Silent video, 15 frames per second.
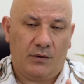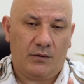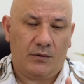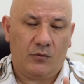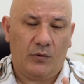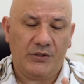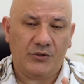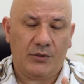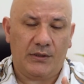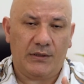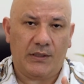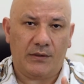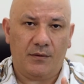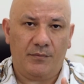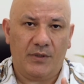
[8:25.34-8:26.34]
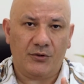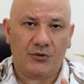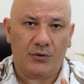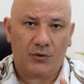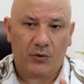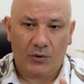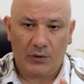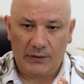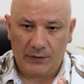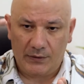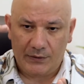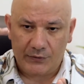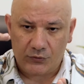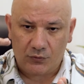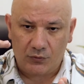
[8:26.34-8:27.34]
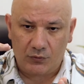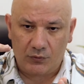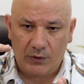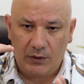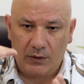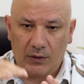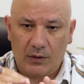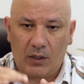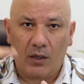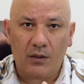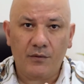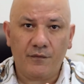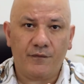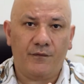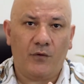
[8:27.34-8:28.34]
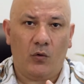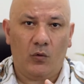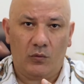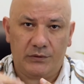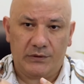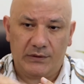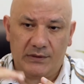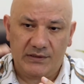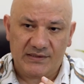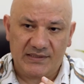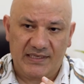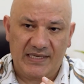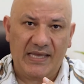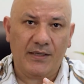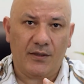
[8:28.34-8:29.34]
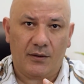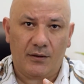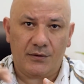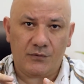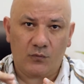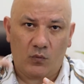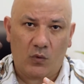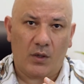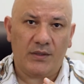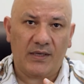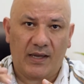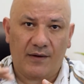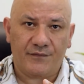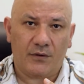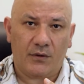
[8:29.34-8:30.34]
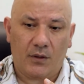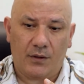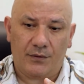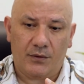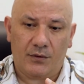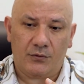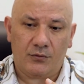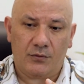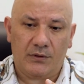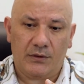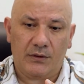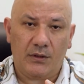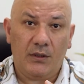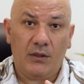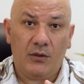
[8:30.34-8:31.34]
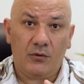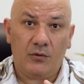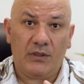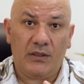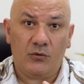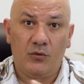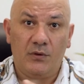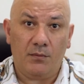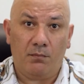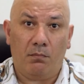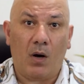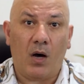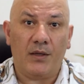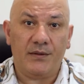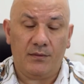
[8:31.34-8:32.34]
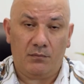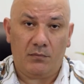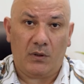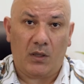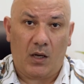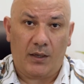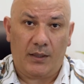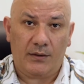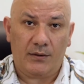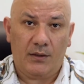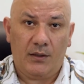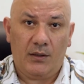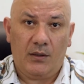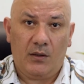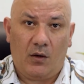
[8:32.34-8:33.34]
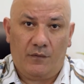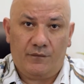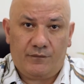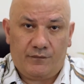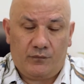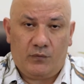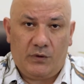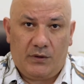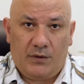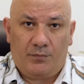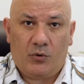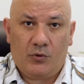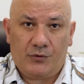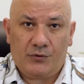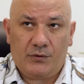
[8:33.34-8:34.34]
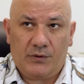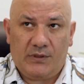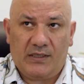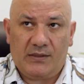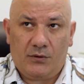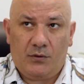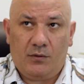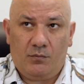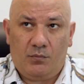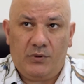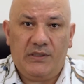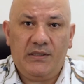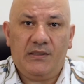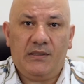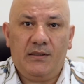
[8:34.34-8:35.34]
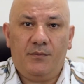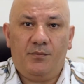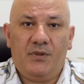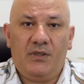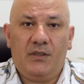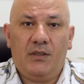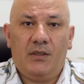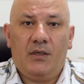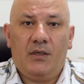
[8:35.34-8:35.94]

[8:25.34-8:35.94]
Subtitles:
questioning that I mentioned earlier is to unfold these layers one after other to get to the bottom line of where a person can completely be